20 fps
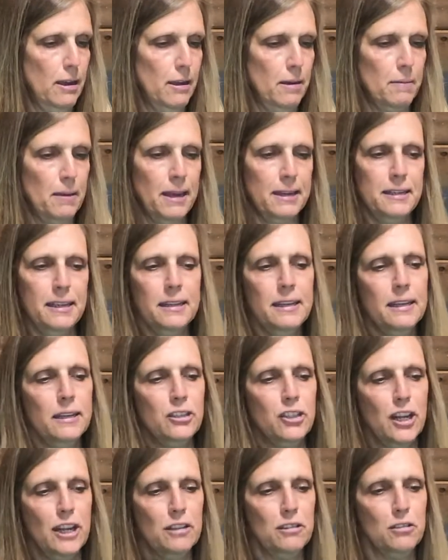I didn't get a
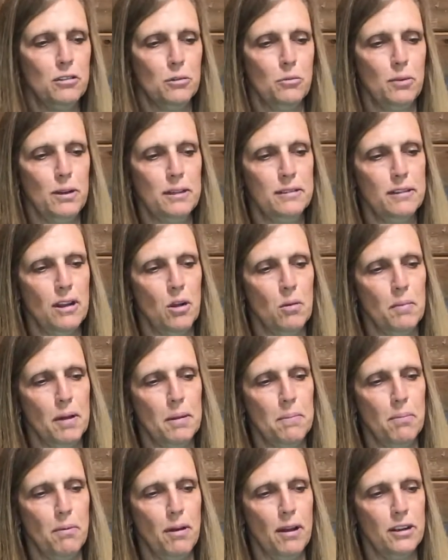chance to rinse out my
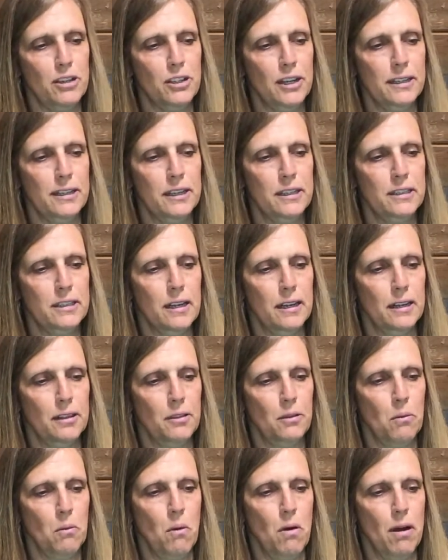brush. I did set it in
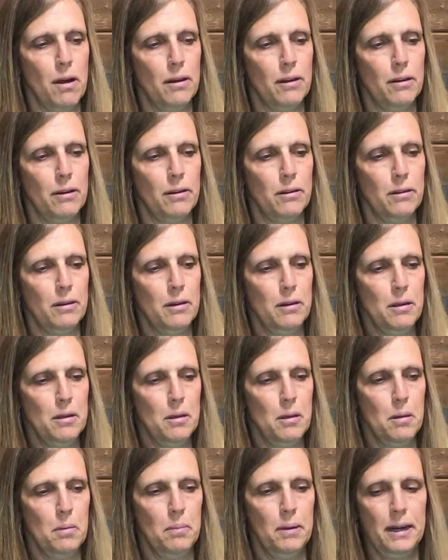the water,
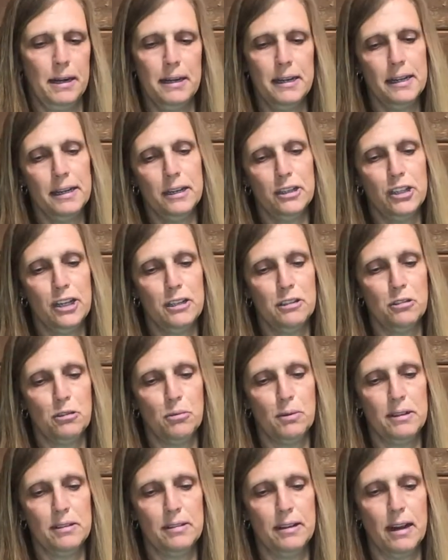but I didn't get a chance to
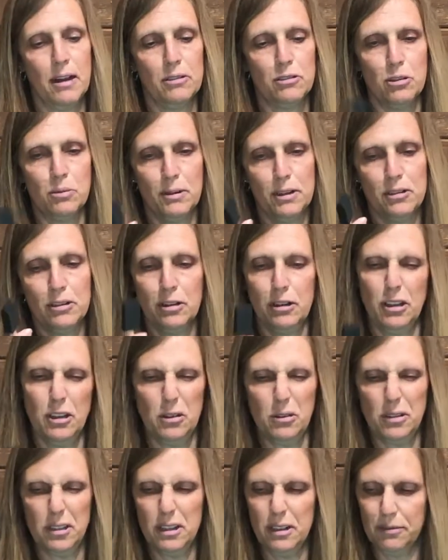rinse it out, so we're just going to
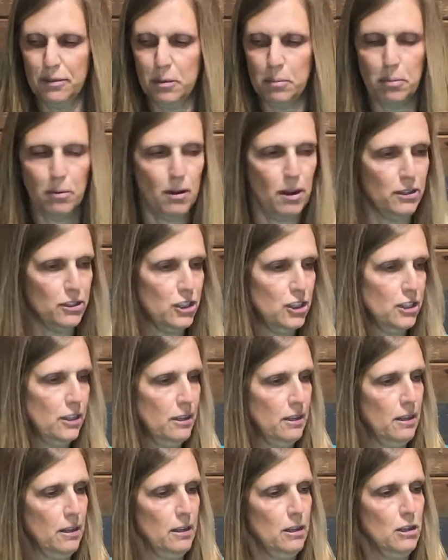use a different brush.
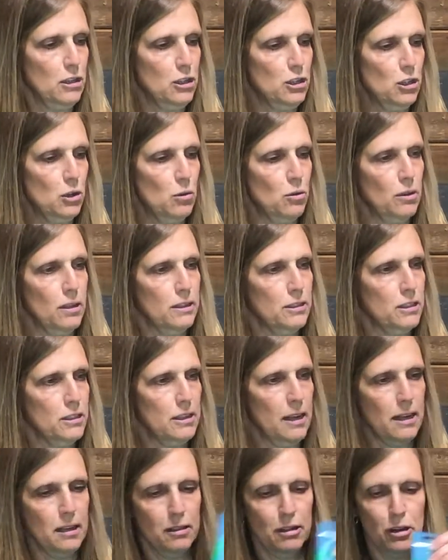So let's
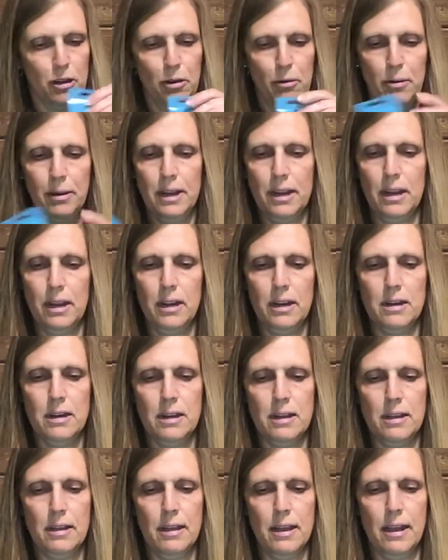take the green,
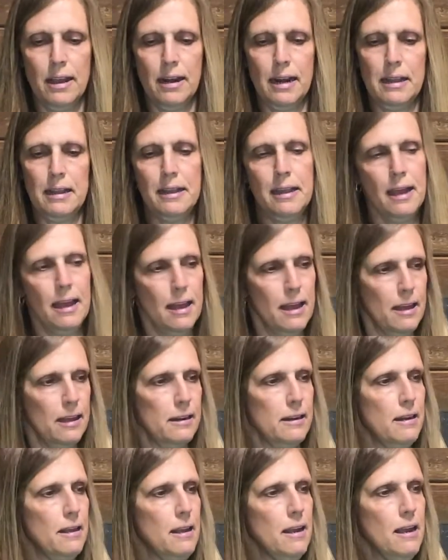and
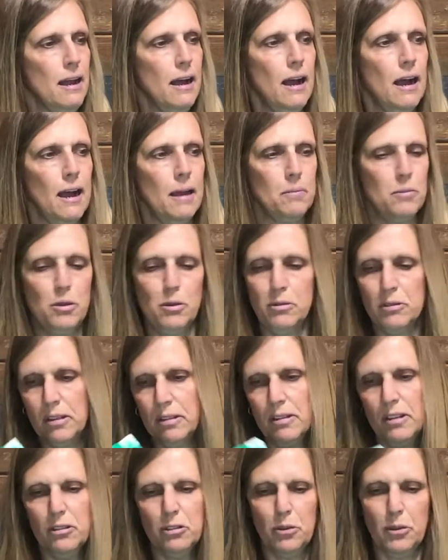again, I'm using
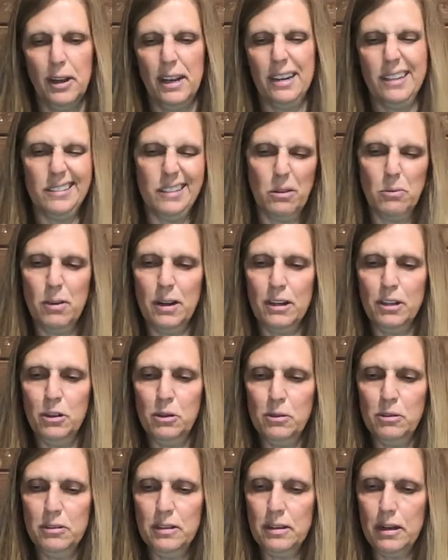this green because I want to
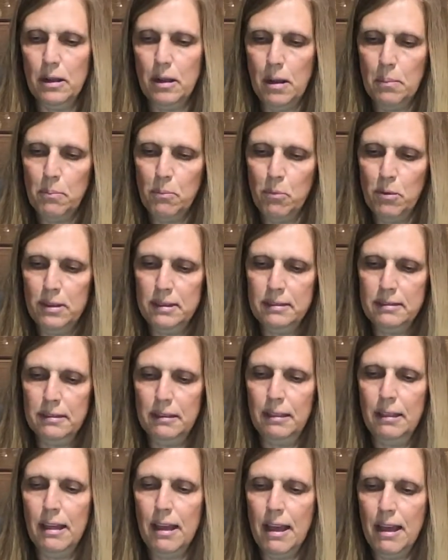use it up what's
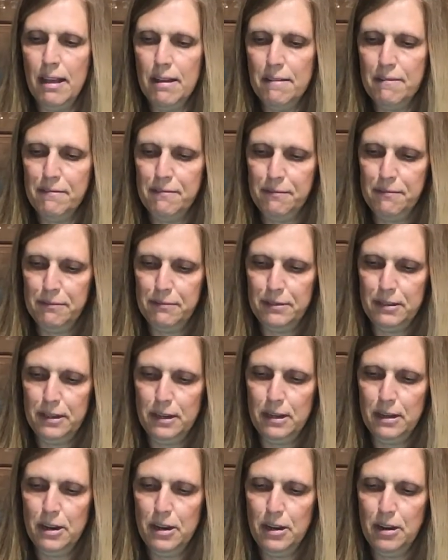left
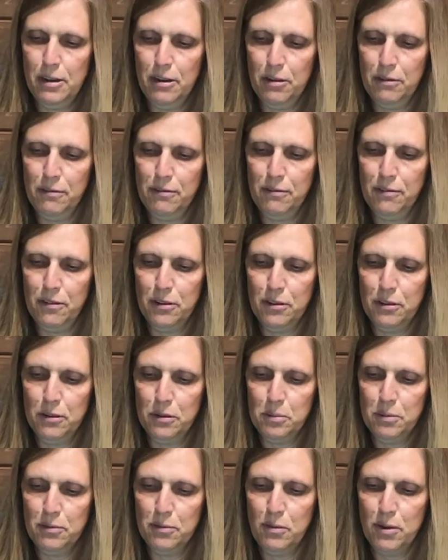in here first
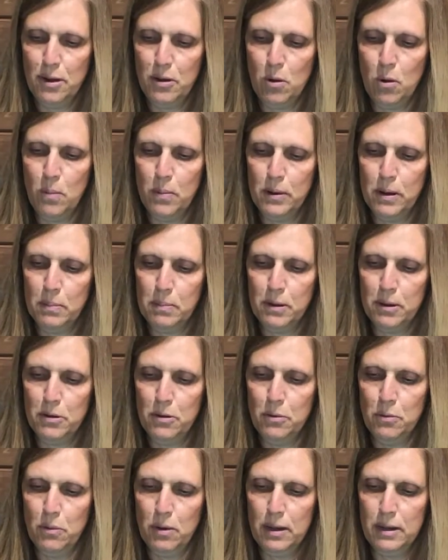before I open up a new
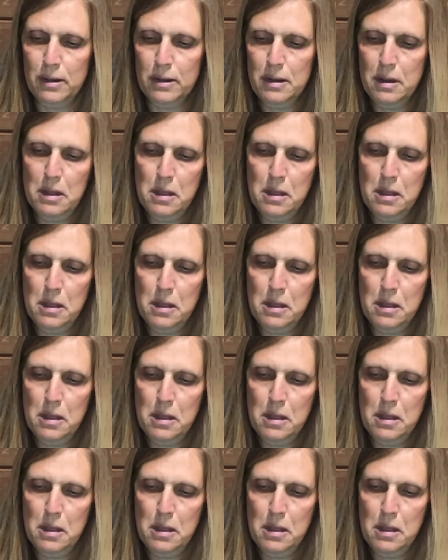one.